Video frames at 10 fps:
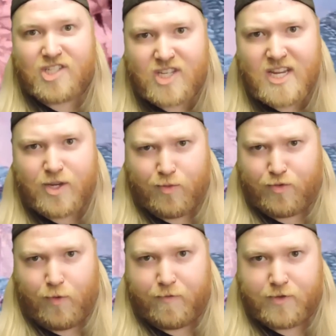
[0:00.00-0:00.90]
see you
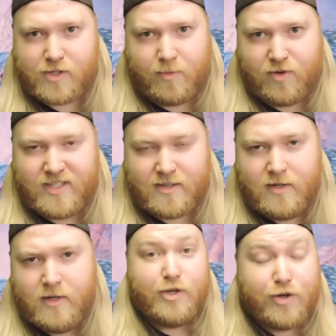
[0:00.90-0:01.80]
through for some
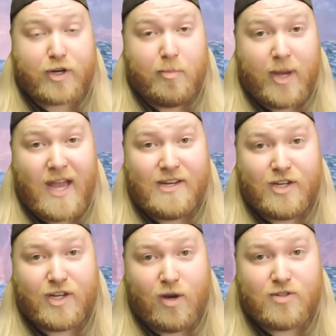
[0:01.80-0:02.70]
reason. Your
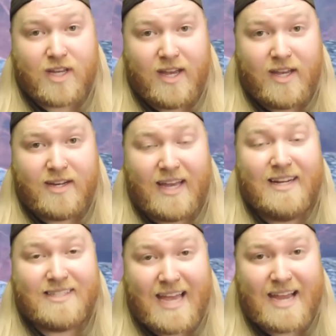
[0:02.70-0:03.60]
companion goes ahead and
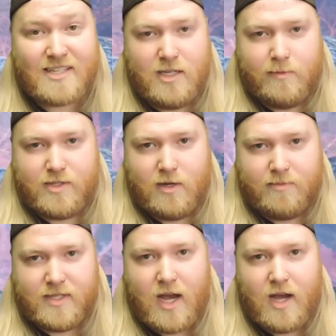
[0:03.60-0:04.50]
attacks him
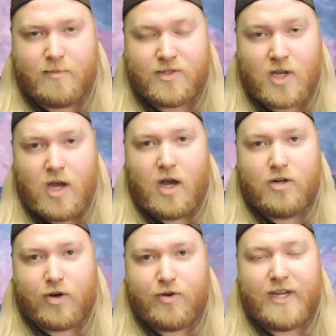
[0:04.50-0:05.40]
sometimes,
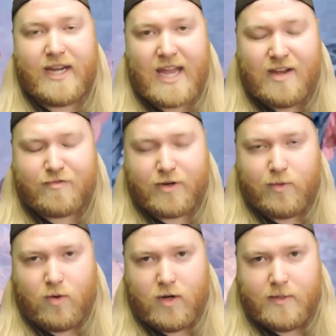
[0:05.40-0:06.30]
alerting
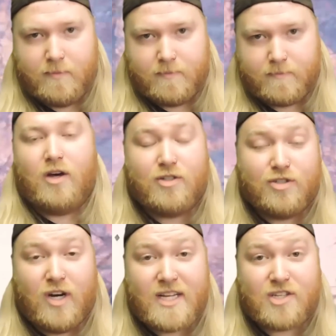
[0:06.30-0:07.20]
everyone.
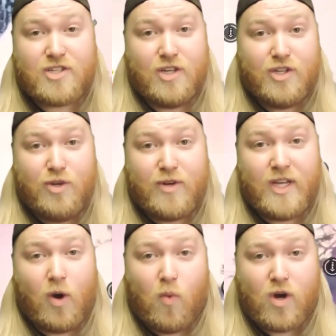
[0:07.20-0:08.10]
Unless you
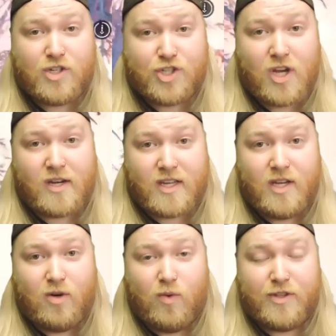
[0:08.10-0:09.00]
get a one-shot
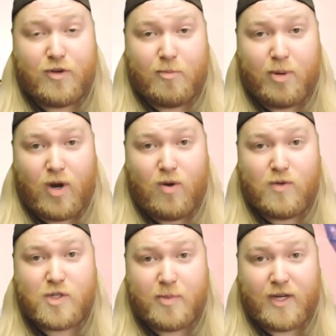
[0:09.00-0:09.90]
kill with your bow,
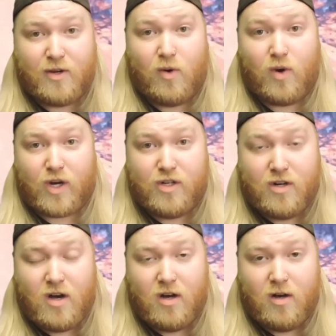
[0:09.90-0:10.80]
spear, or
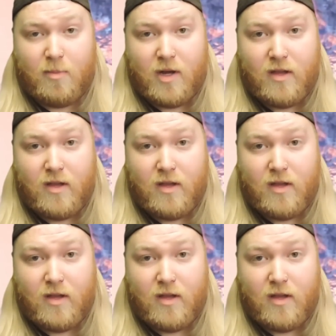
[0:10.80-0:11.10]
club,